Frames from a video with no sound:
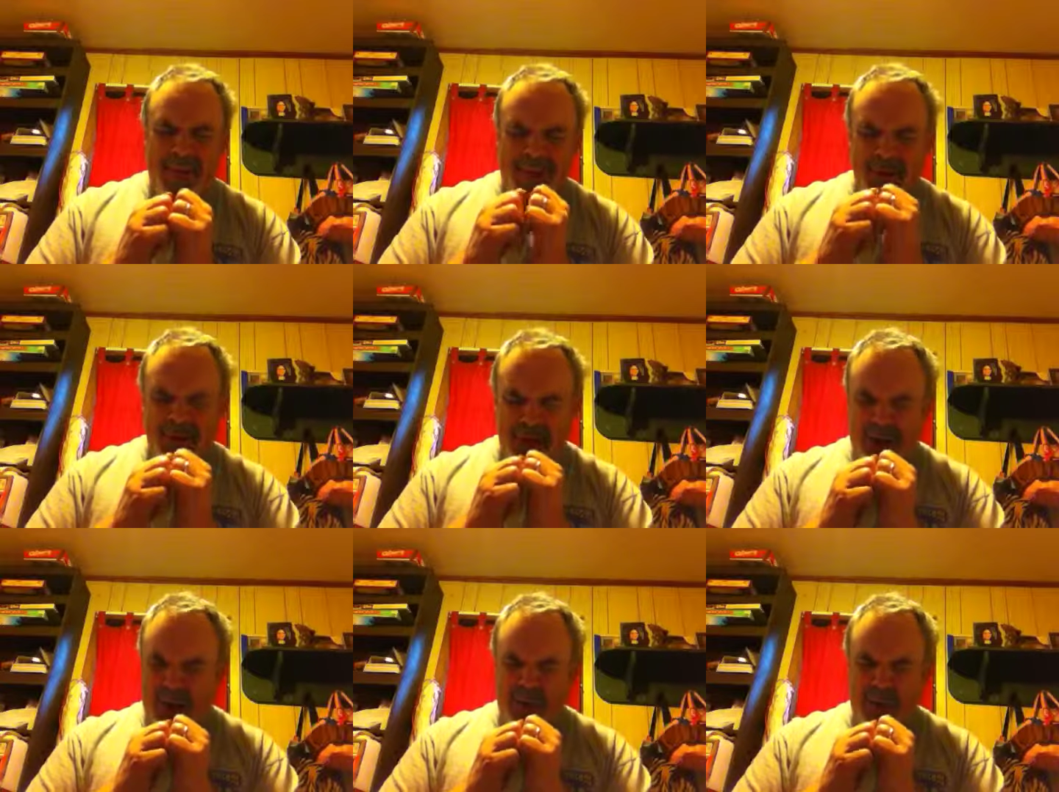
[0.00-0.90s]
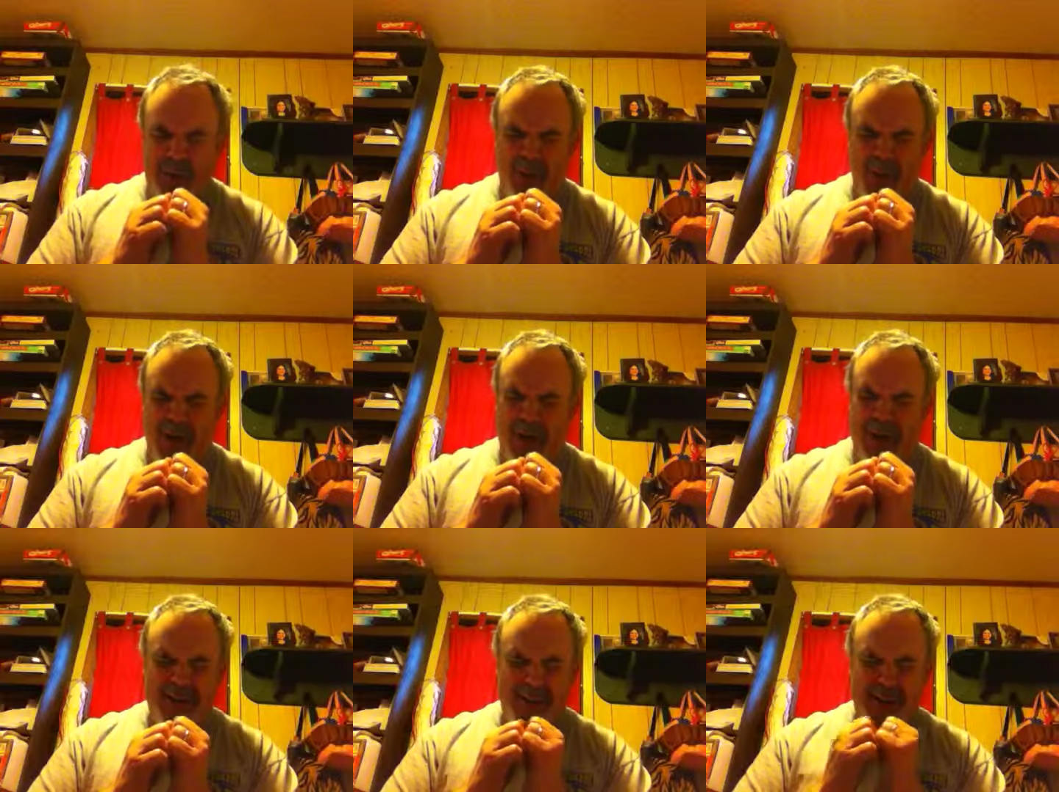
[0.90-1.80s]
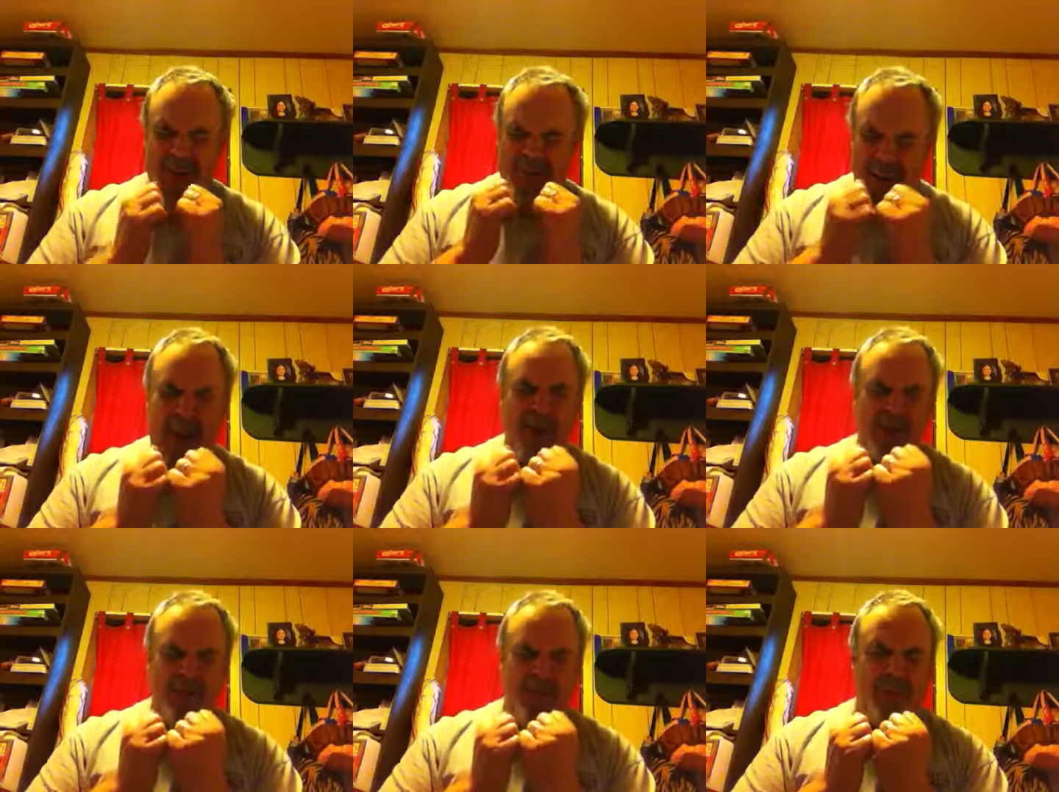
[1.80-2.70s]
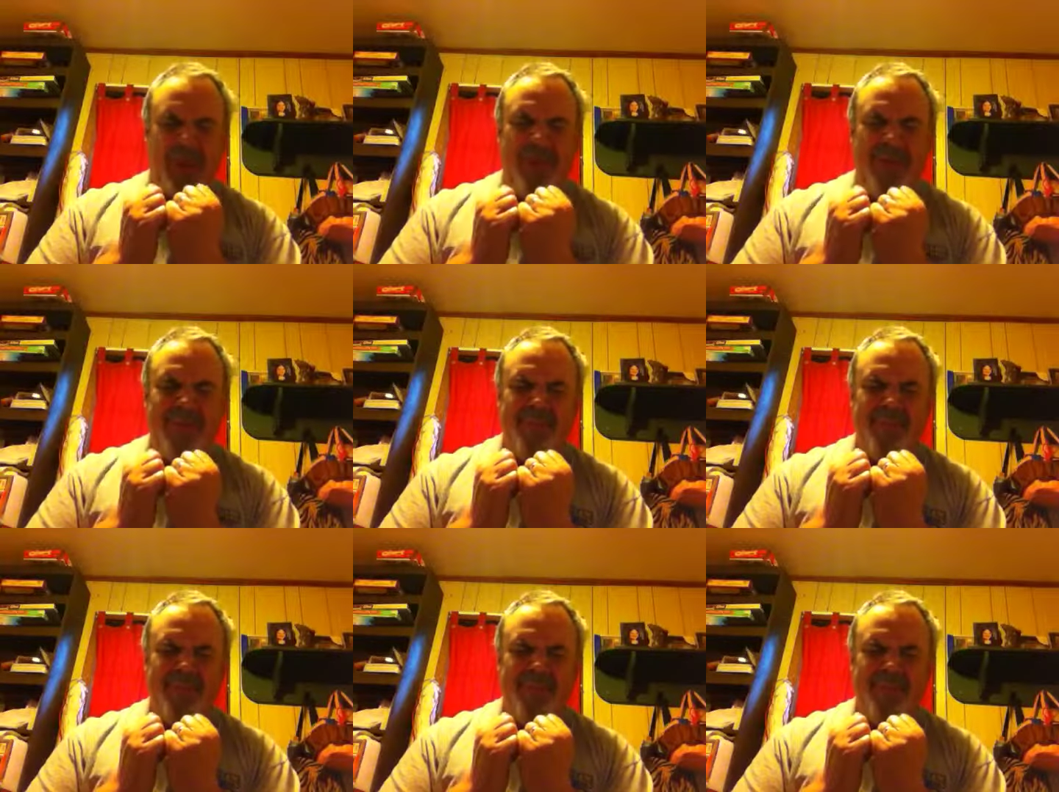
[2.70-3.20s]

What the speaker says: and to trust you to the point, God, that they obey you, Lord,